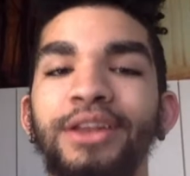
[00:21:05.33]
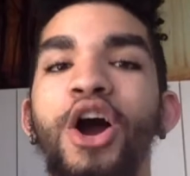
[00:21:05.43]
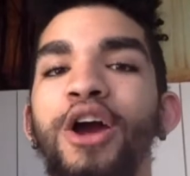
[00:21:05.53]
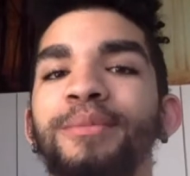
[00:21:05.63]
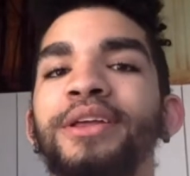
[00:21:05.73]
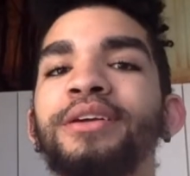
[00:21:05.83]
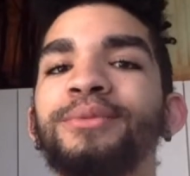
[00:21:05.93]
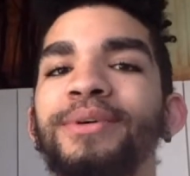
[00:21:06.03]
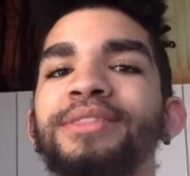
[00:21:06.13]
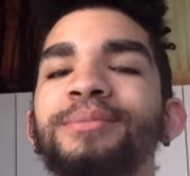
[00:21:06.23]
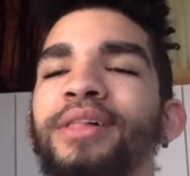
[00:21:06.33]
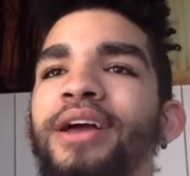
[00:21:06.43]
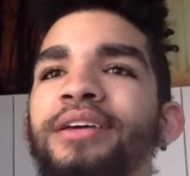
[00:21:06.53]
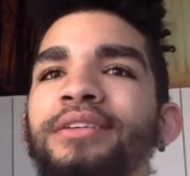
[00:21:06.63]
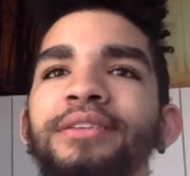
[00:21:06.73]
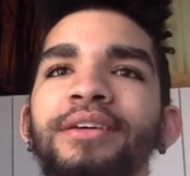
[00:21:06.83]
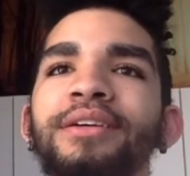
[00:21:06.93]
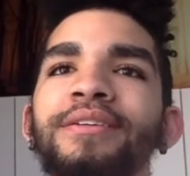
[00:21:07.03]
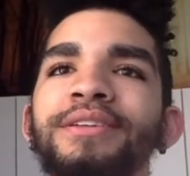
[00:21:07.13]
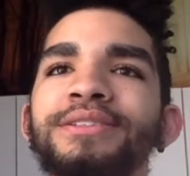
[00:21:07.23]
harmony with the planet,
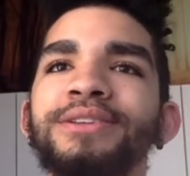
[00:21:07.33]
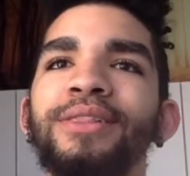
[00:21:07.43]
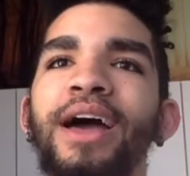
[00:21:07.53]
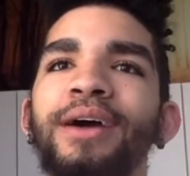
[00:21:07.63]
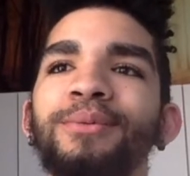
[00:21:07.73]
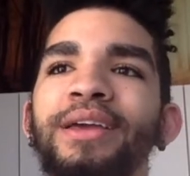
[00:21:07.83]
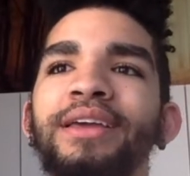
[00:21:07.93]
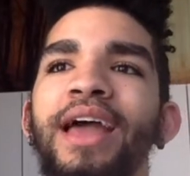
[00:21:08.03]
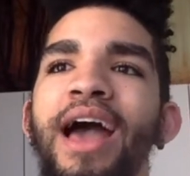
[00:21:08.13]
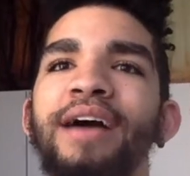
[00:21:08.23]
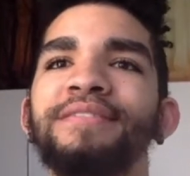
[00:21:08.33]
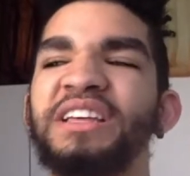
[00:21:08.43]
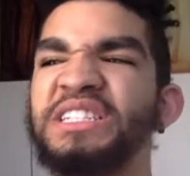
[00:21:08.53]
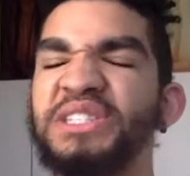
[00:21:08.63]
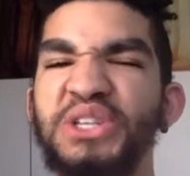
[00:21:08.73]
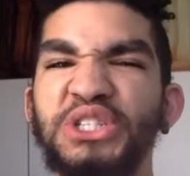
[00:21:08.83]
so that we can have this